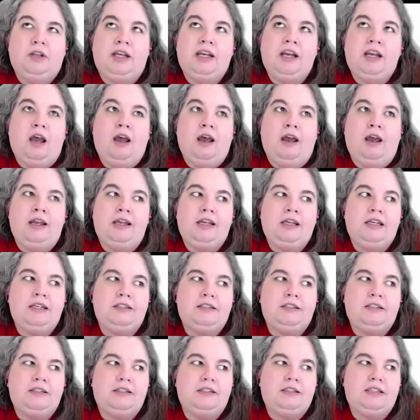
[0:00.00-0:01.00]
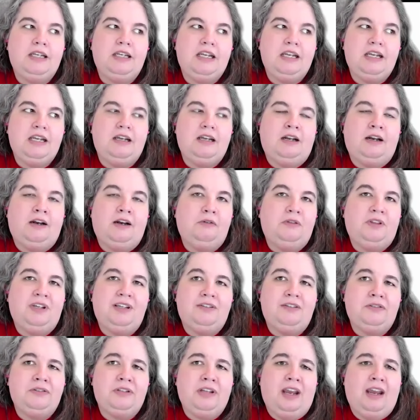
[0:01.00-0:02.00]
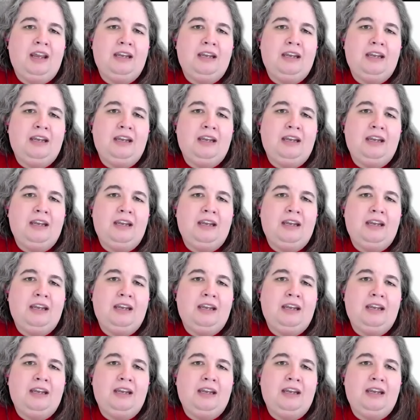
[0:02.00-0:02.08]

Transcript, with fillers: like i can see and i don't think there's